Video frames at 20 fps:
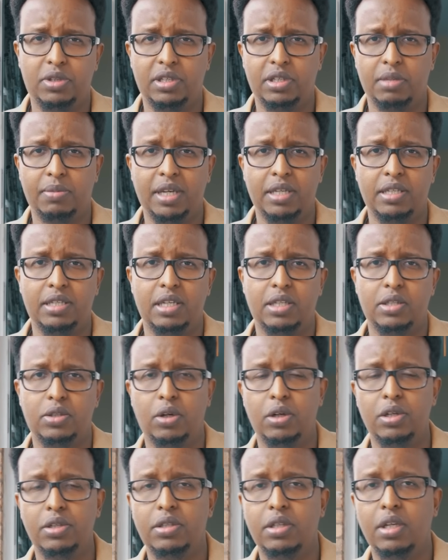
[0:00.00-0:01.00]
which is about
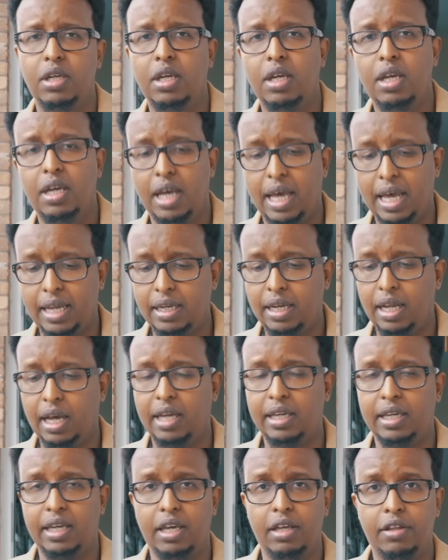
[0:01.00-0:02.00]
$6. And
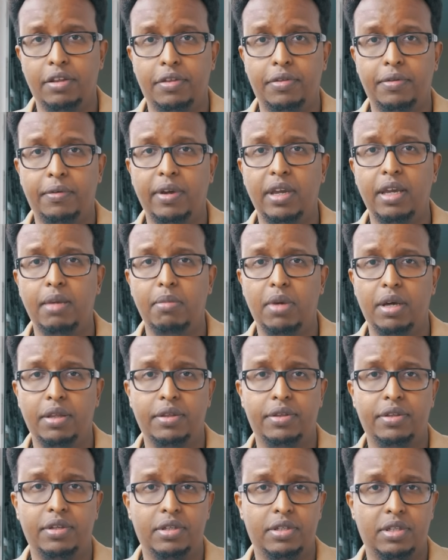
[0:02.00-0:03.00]
I get 3
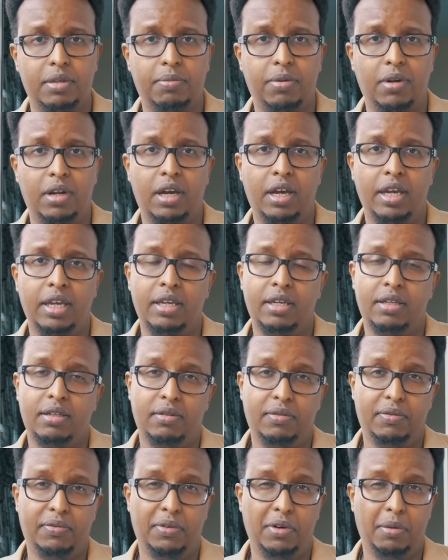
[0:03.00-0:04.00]
month supply
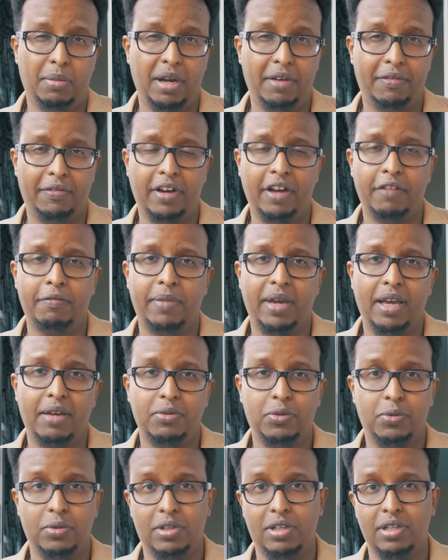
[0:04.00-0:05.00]
for about
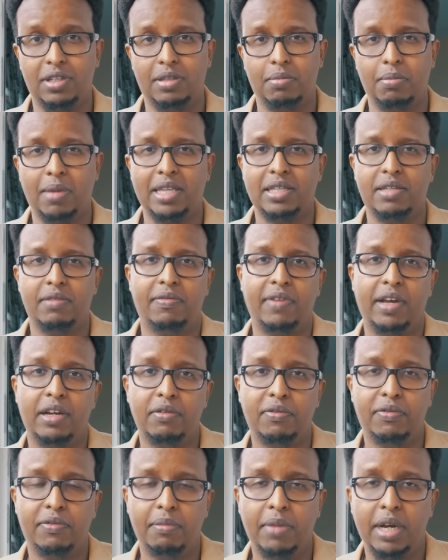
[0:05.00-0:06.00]
£5, which is massive
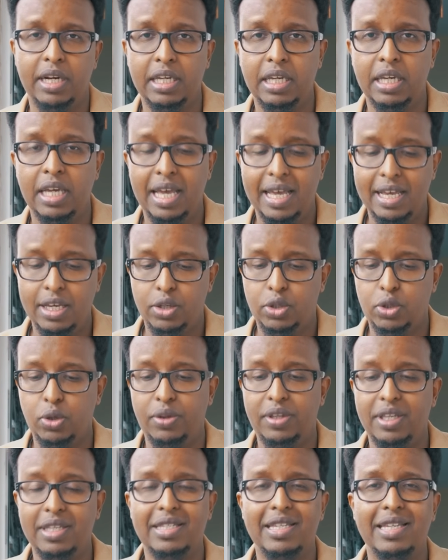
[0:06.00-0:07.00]
value for money.
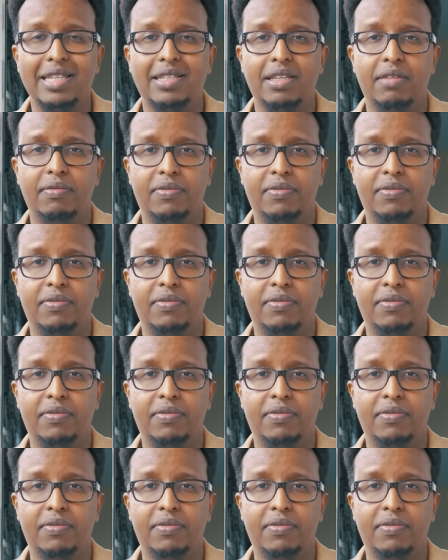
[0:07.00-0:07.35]
So this is